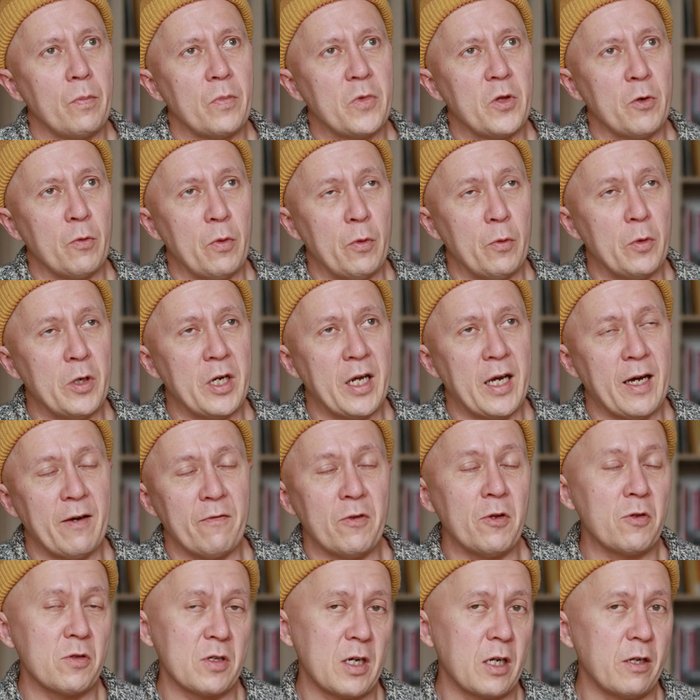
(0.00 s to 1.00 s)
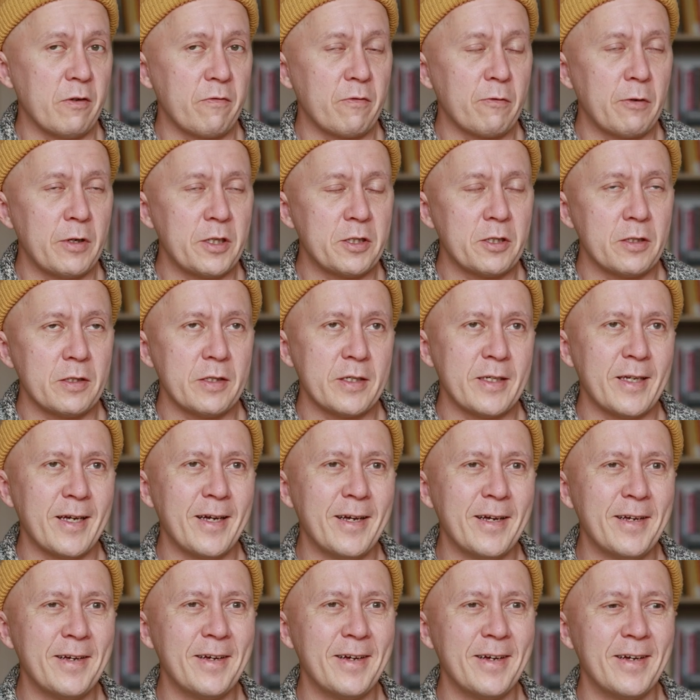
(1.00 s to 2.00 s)
So we wouldn't have those kind of questions.
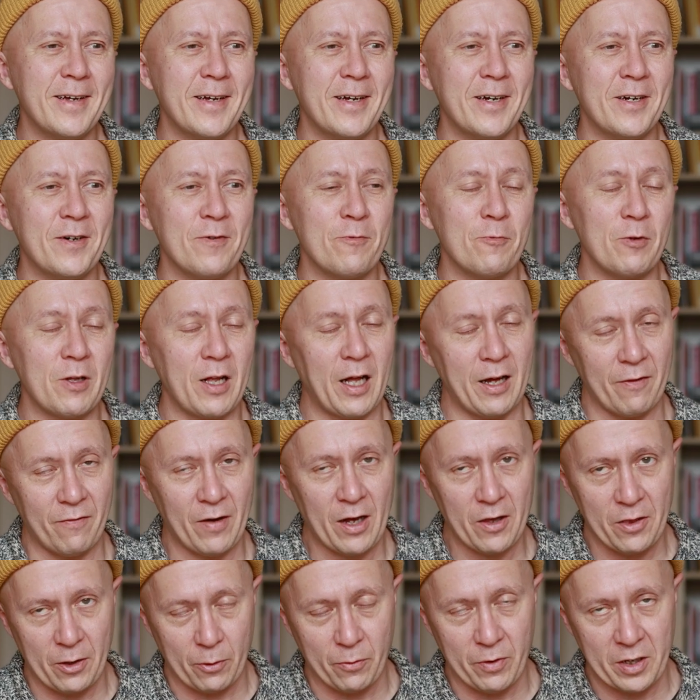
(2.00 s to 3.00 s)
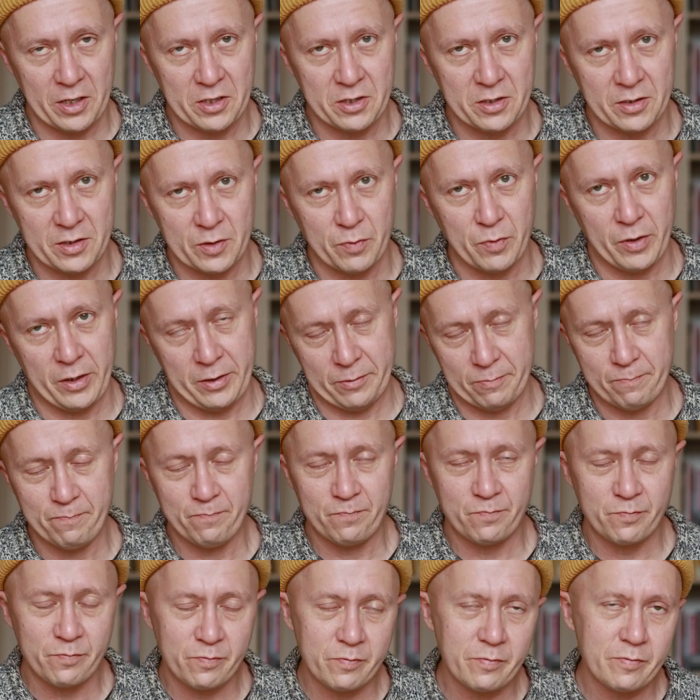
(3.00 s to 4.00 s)
We'll have other questions, but
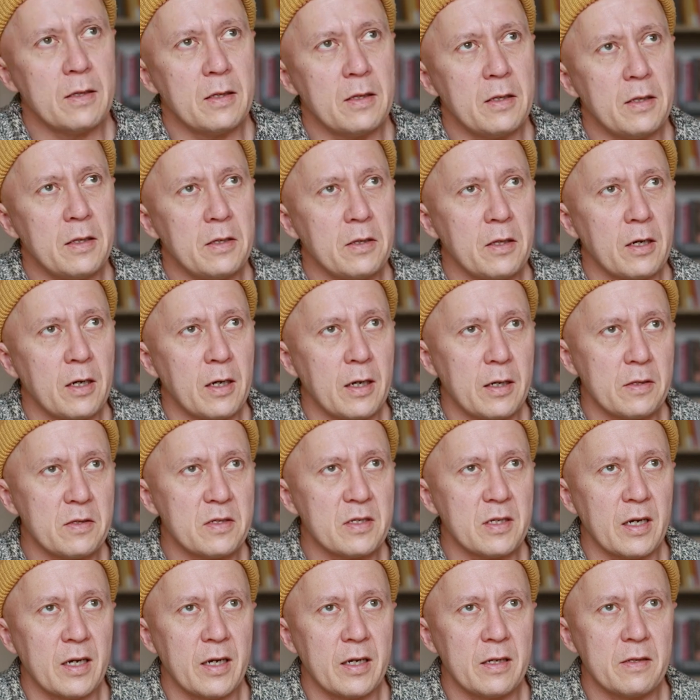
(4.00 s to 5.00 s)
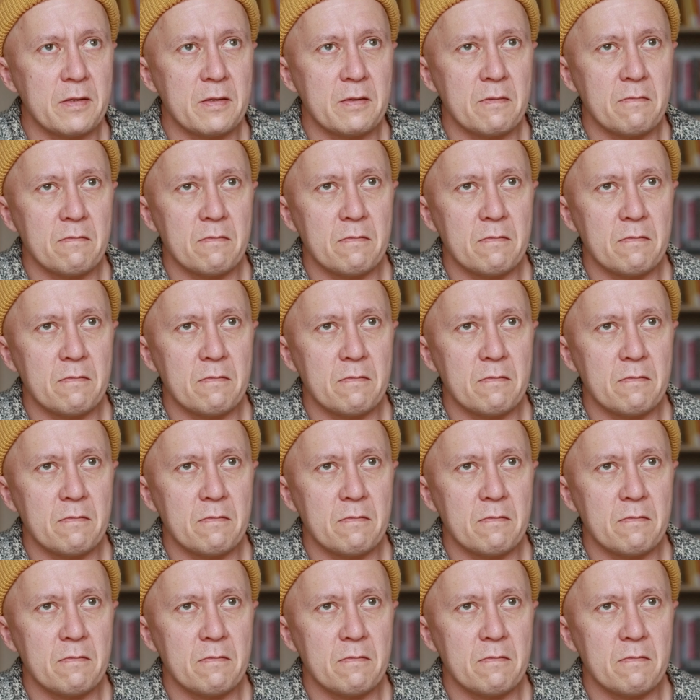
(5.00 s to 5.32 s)
in hindsight,